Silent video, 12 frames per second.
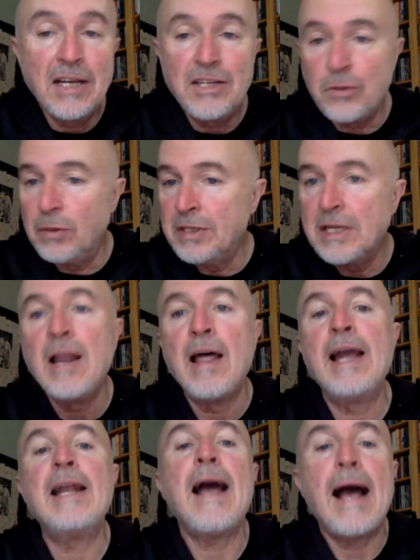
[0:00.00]
to
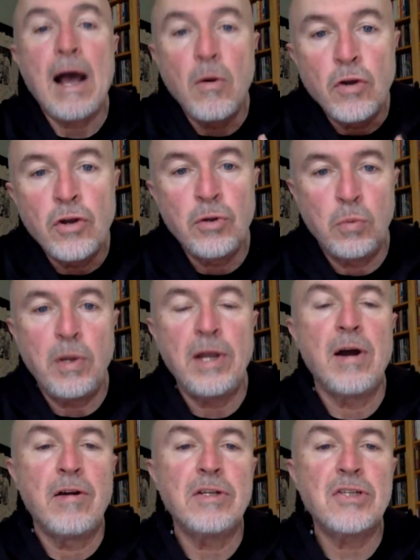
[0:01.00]
underline how good we
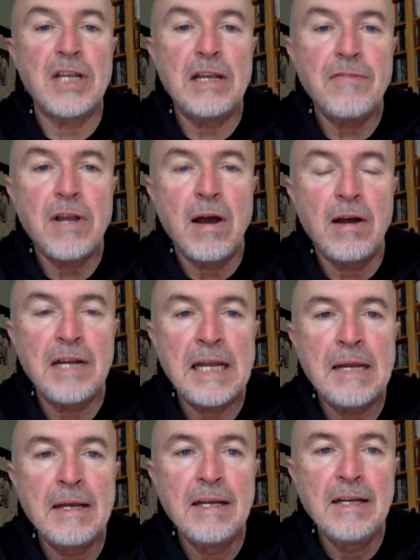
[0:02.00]
are at
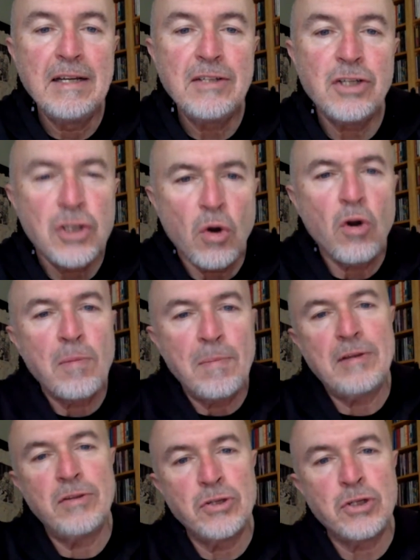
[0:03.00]
safeguarding, to talk
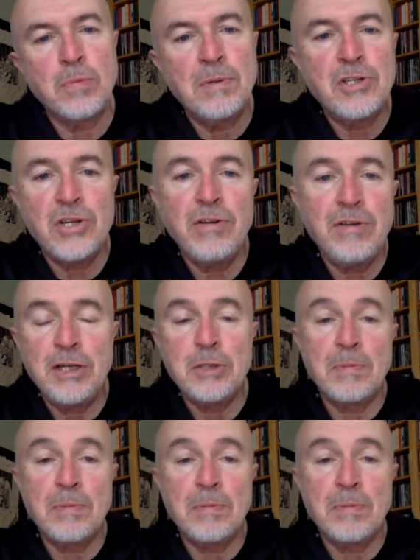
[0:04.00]
about those opportunities.